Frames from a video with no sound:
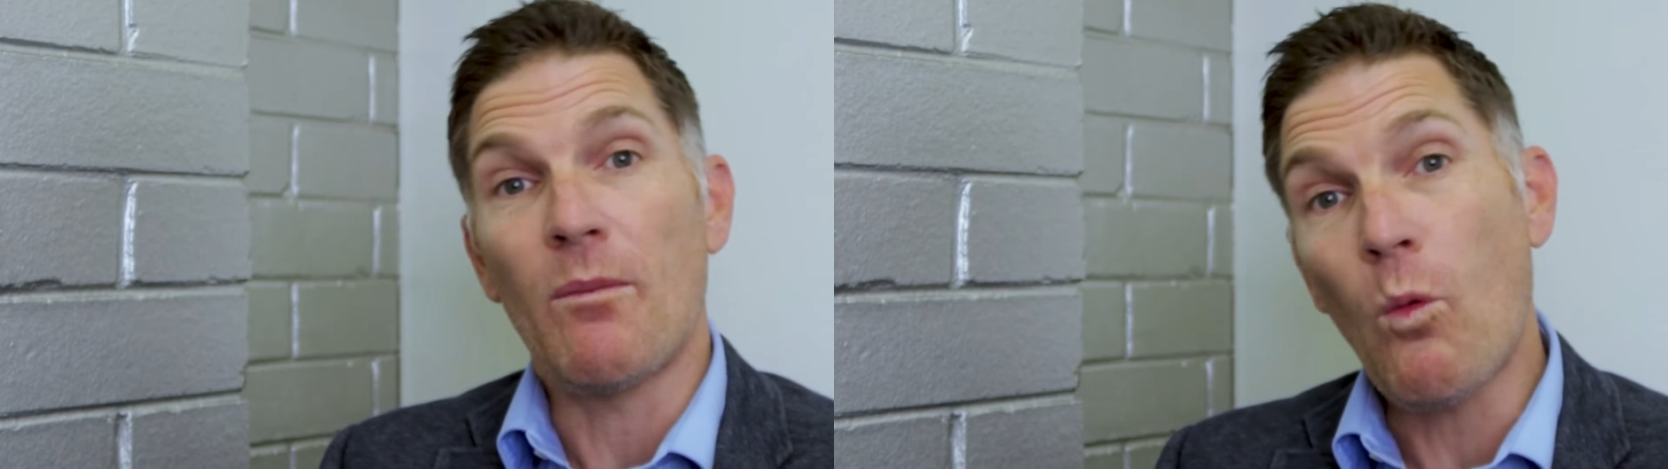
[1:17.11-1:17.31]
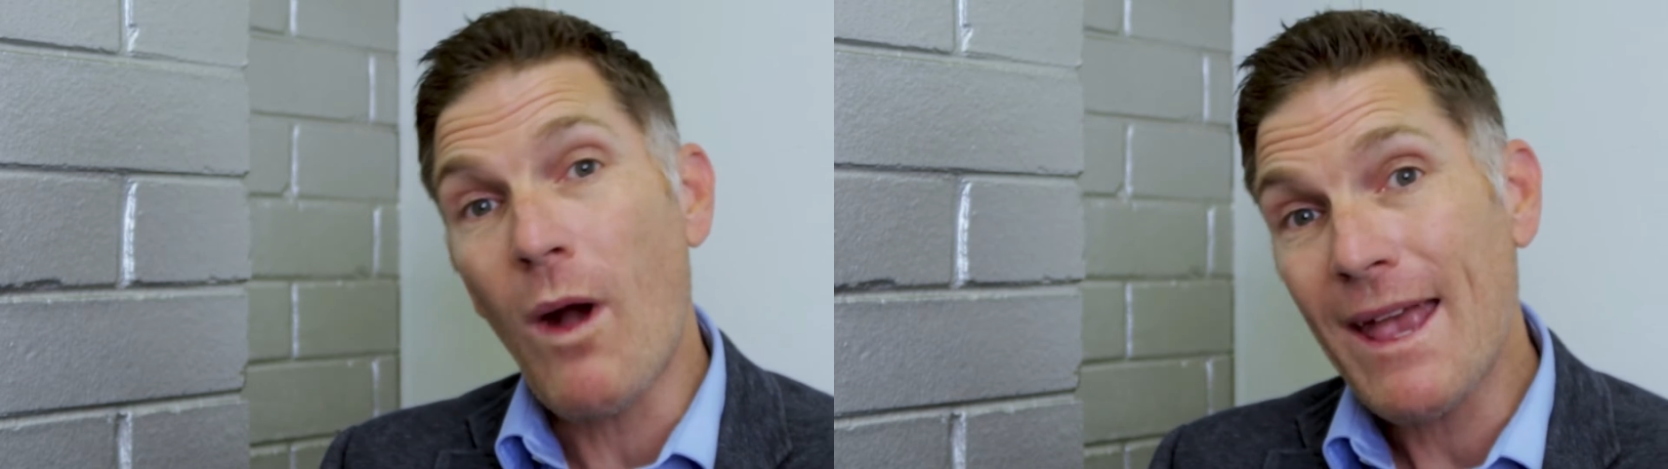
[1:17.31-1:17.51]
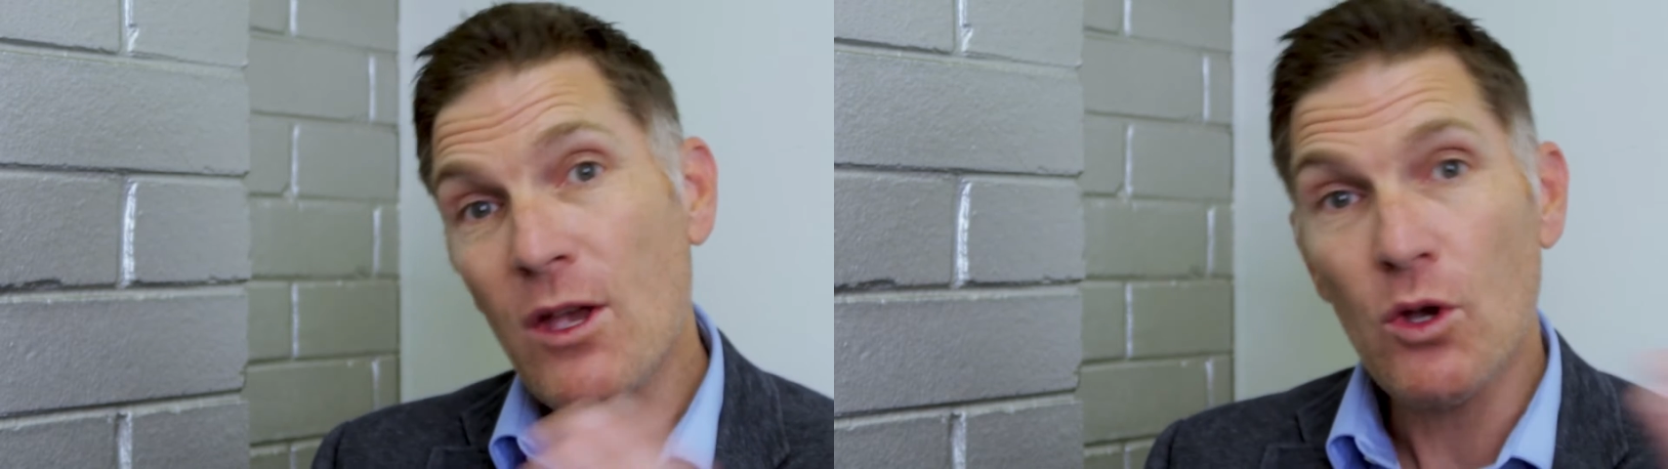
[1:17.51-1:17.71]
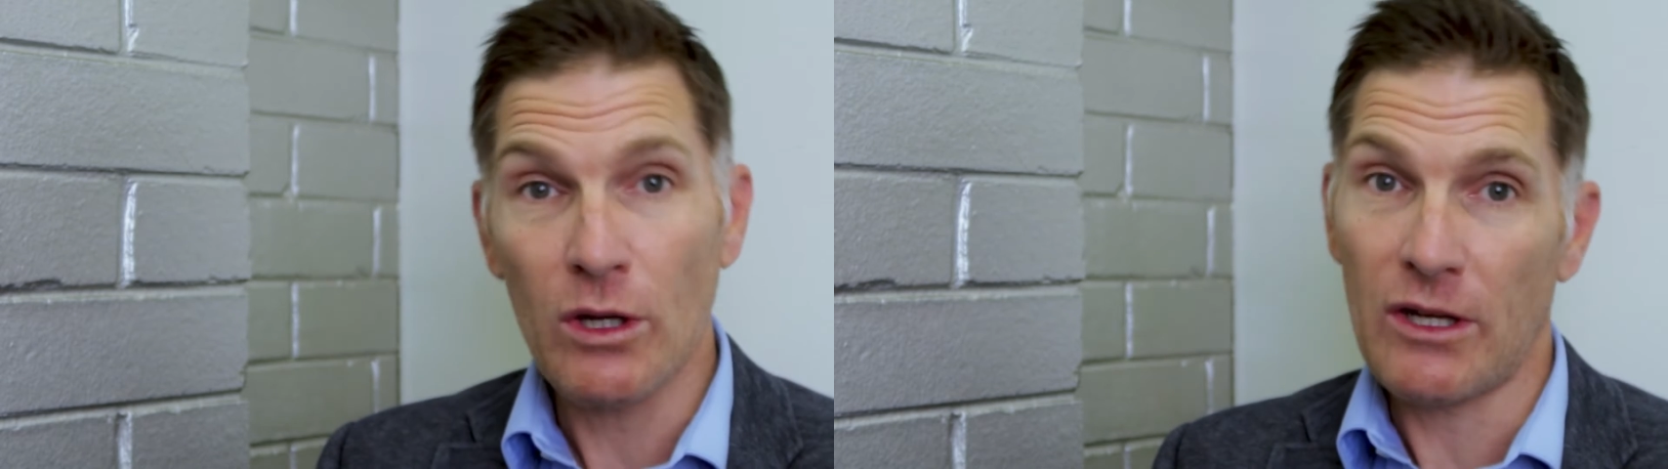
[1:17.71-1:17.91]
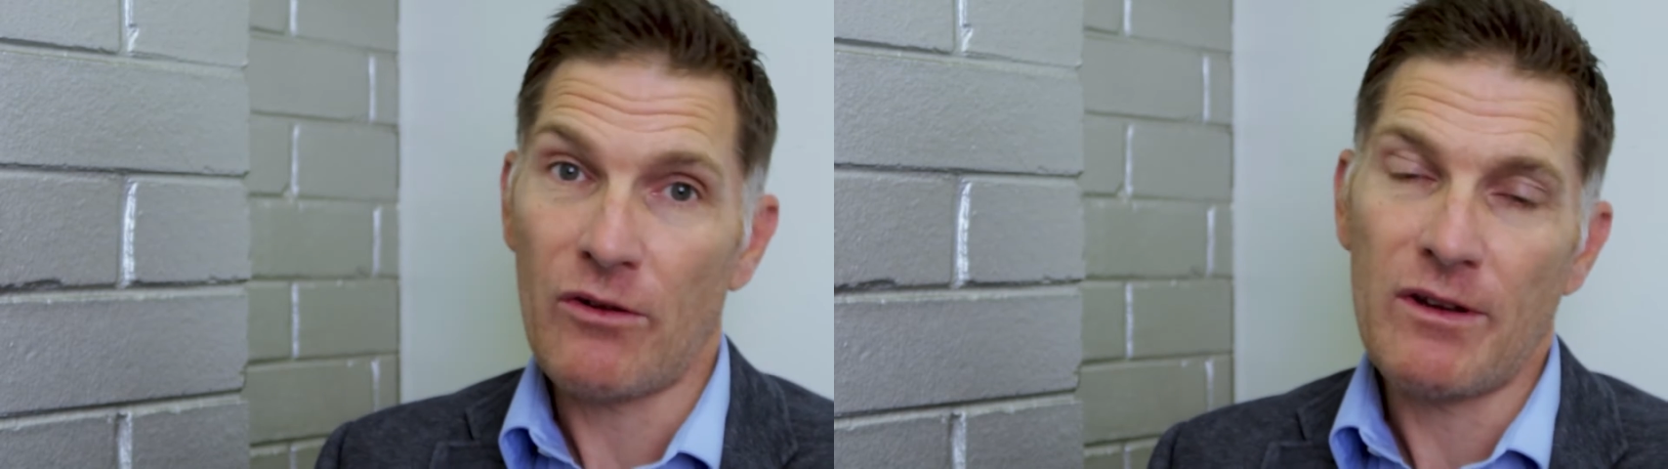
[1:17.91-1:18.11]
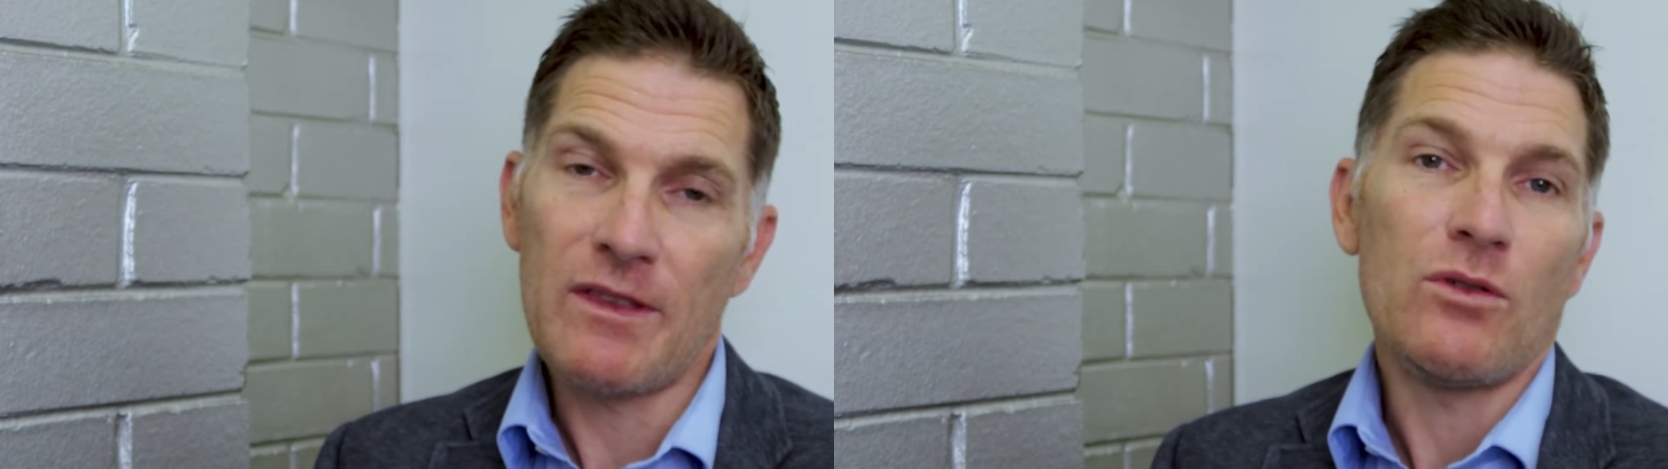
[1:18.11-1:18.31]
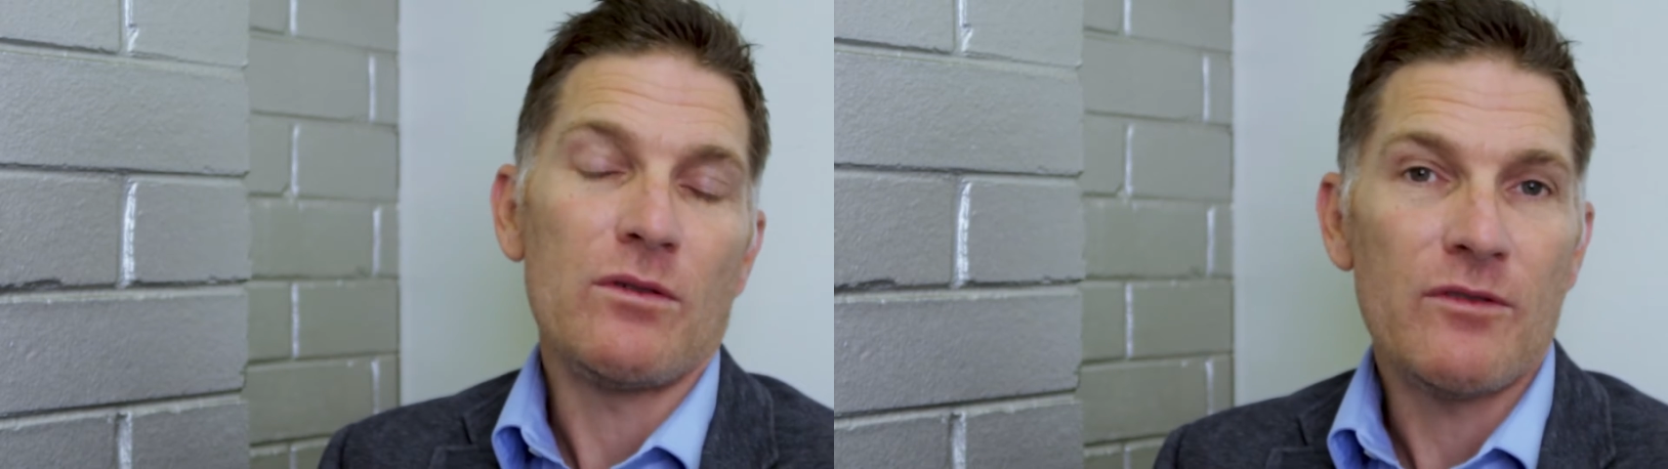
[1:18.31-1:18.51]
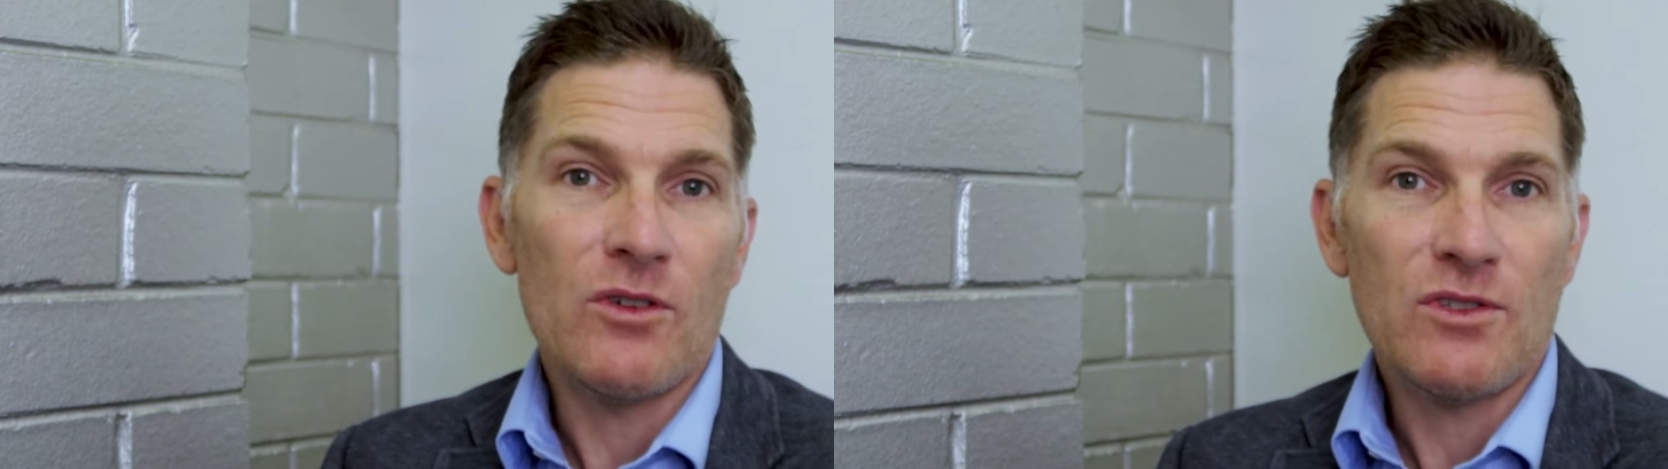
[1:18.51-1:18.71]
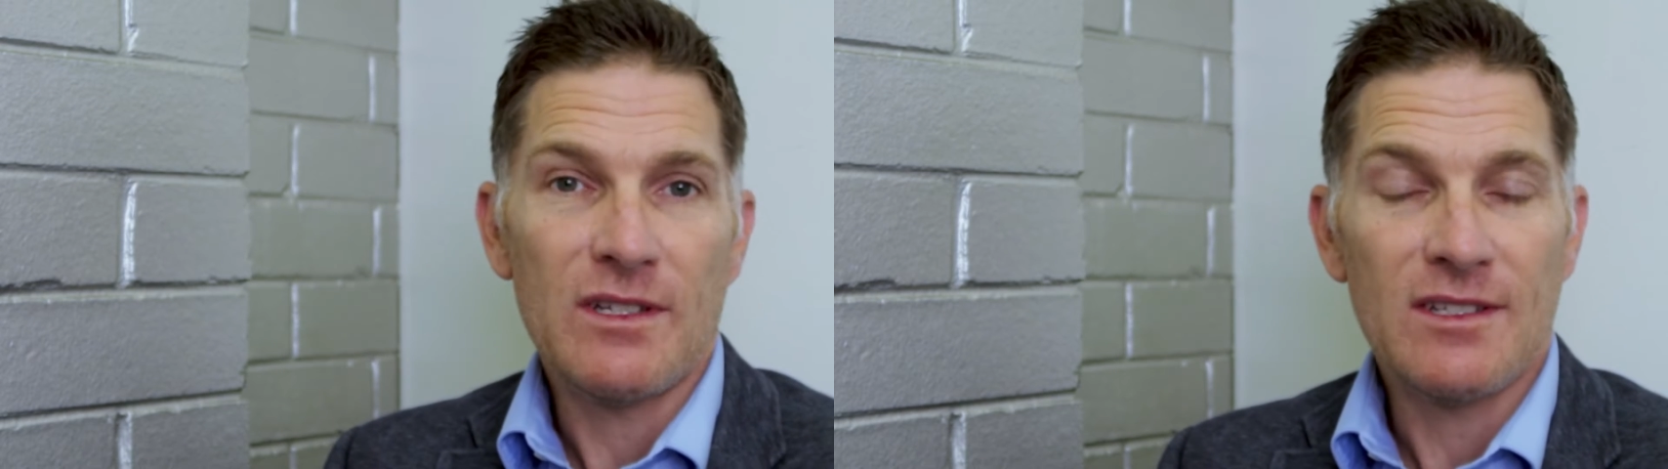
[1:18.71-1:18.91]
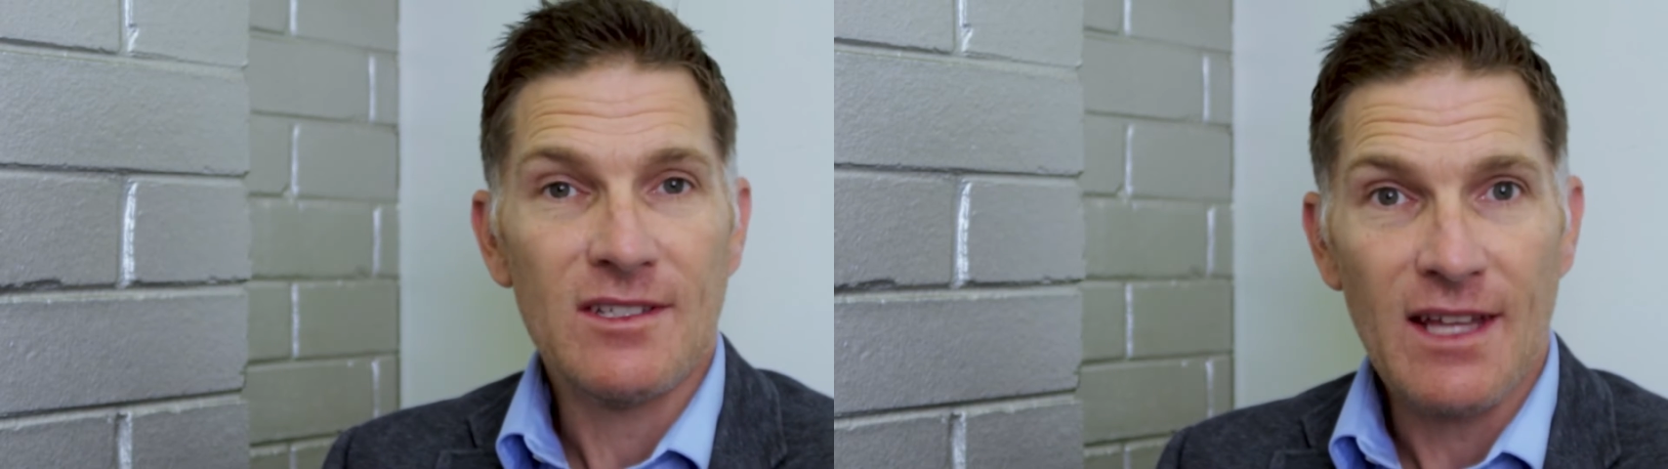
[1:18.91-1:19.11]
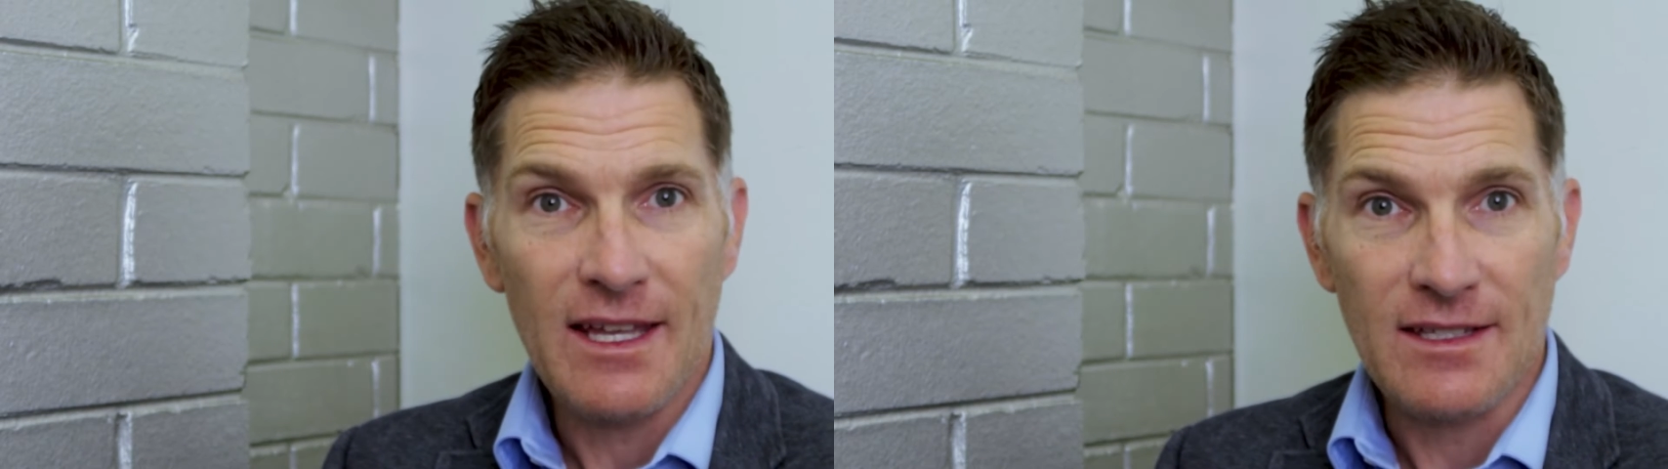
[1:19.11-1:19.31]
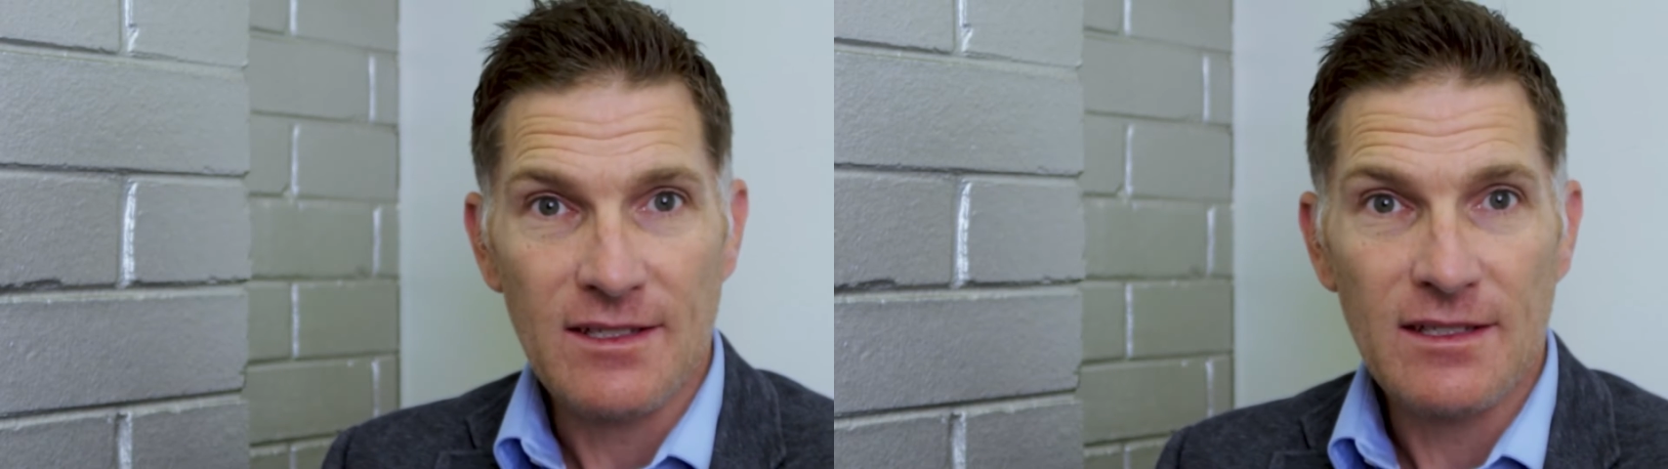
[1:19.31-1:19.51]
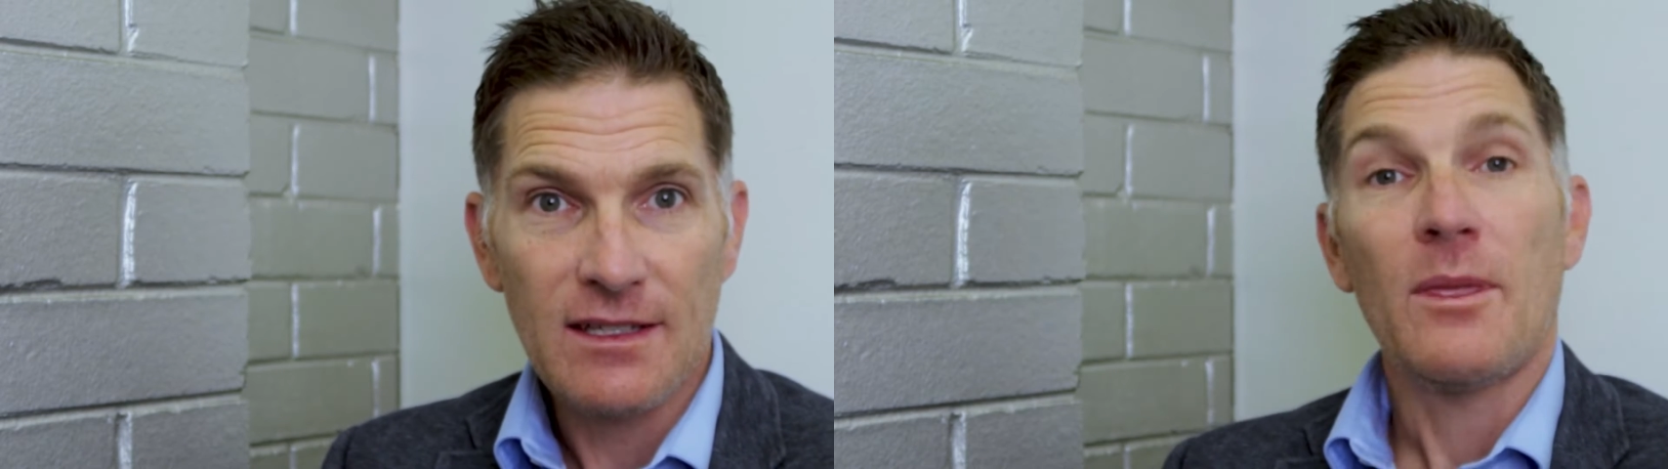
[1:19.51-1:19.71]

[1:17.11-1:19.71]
way earlier in their university studies.